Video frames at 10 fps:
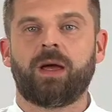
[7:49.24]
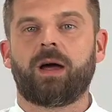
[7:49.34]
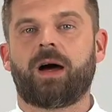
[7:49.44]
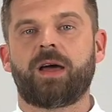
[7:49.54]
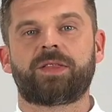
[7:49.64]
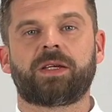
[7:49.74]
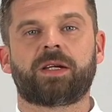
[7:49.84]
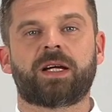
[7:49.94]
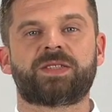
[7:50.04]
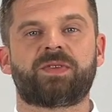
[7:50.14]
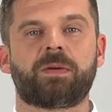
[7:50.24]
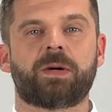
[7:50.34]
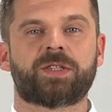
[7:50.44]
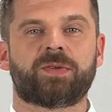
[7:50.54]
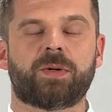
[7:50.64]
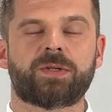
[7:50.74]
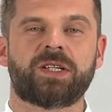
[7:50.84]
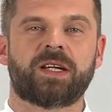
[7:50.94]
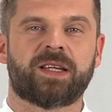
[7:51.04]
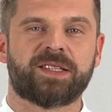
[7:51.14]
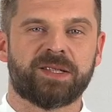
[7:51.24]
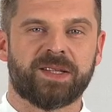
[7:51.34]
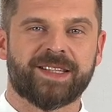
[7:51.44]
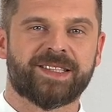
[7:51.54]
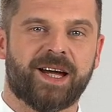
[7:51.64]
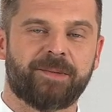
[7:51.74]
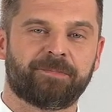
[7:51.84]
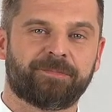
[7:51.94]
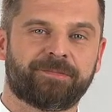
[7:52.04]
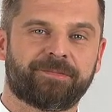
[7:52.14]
I thank you guys very much for watching, and I'll see you next time.